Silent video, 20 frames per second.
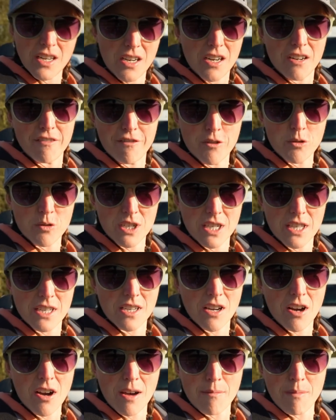unfortunately there's
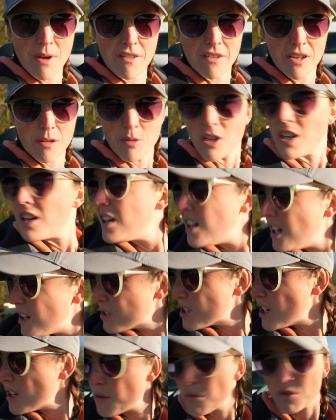a height barrier, but I'll
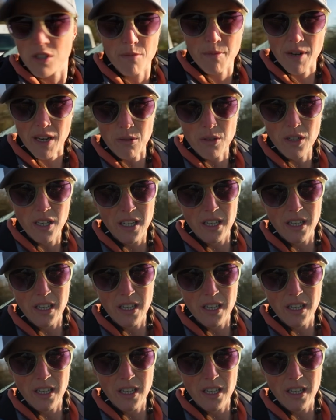show you what's about.